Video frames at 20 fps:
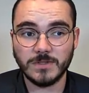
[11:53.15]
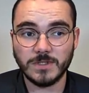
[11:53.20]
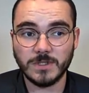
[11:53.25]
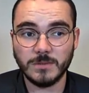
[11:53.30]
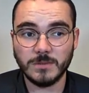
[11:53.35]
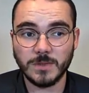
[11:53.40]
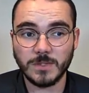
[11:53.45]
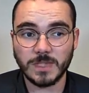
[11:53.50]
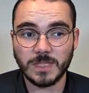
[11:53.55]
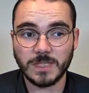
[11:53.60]
you
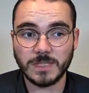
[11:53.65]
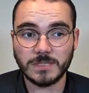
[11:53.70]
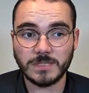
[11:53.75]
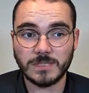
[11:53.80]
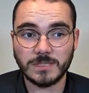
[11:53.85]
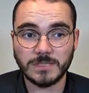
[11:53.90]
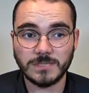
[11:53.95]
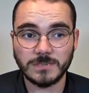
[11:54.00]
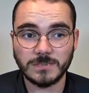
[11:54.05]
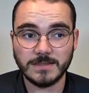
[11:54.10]
double click
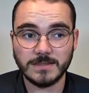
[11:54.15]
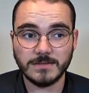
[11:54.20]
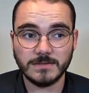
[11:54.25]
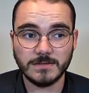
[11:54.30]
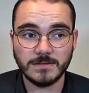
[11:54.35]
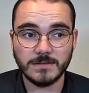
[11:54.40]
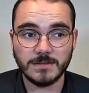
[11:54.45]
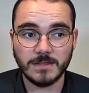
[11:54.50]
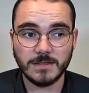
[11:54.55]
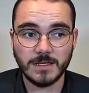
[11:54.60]
this
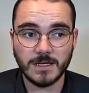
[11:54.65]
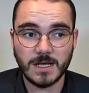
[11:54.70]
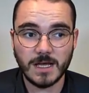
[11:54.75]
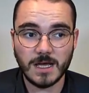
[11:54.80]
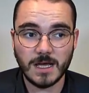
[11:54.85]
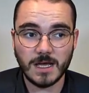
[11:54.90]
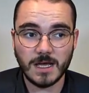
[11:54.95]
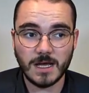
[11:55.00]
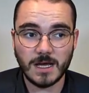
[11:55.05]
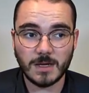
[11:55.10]

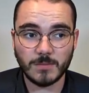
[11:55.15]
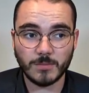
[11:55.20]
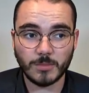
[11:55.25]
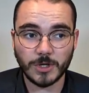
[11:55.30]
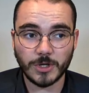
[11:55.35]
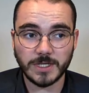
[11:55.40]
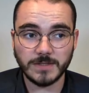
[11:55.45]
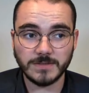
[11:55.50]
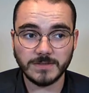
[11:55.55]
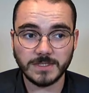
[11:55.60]
and
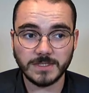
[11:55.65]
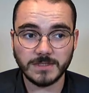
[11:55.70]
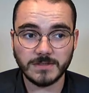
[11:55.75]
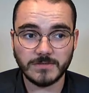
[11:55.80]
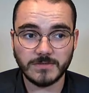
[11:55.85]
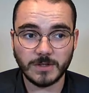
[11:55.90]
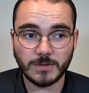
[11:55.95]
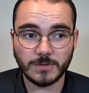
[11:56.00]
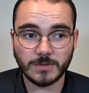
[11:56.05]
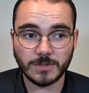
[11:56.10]
browse to the
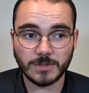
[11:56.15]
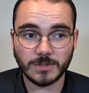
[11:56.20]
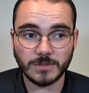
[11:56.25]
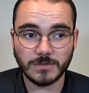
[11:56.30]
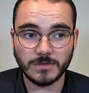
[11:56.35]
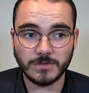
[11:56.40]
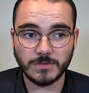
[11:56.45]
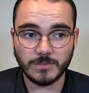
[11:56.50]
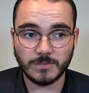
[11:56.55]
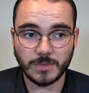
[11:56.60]
folder
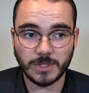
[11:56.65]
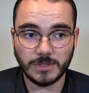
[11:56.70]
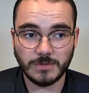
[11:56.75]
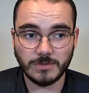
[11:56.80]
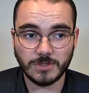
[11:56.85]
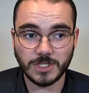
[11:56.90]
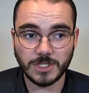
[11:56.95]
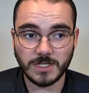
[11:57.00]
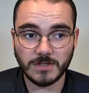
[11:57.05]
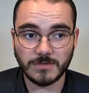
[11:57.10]
where
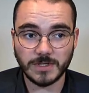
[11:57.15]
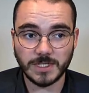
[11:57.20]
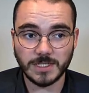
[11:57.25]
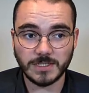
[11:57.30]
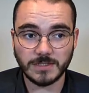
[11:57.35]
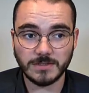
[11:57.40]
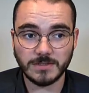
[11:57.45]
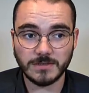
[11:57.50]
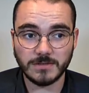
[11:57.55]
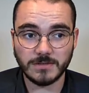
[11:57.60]
you
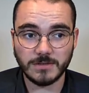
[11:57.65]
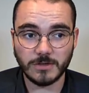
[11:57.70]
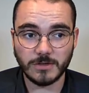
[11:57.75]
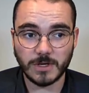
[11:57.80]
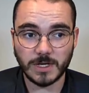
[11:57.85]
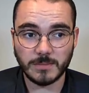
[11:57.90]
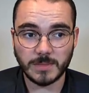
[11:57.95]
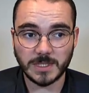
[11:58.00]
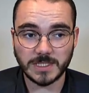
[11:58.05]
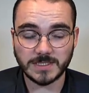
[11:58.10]
generated
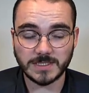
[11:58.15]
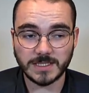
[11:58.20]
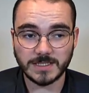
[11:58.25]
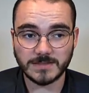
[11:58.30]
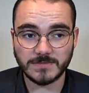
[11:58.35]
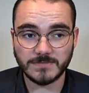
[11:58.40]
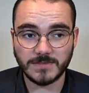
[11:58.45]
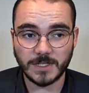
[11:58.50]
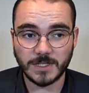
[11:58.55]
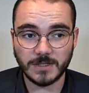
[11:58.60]
your
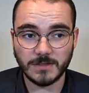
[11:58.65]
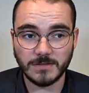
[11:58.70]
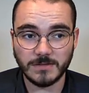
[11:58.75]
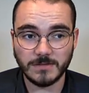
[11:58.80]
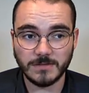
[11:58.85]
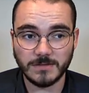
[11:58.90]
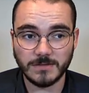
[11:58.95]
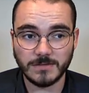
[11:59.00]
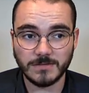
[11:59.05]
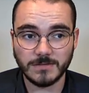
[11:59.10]
MSS file,
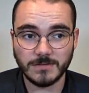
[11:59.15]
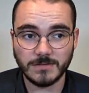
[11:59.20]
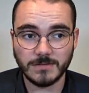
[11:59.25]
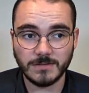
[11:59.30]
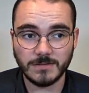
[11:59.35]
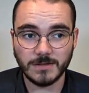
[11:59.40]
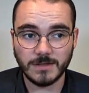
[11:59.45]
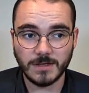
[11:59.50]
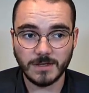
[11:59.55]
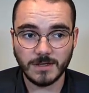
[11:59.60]

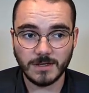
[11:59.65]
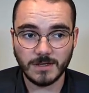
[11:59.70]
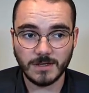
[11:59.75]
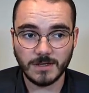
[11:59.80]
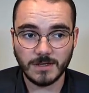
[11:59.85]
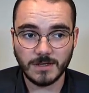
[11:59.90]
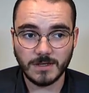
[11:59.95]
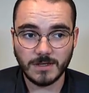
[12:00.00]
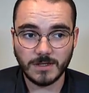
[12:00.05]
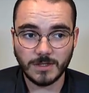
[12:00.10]

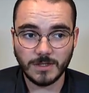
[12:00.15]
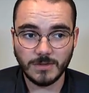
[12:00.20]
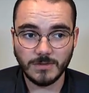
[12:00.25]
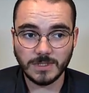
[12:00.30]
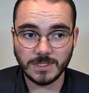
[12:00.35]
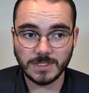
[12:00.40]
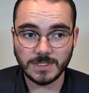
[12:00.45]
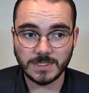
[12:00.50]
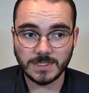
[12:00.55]
you can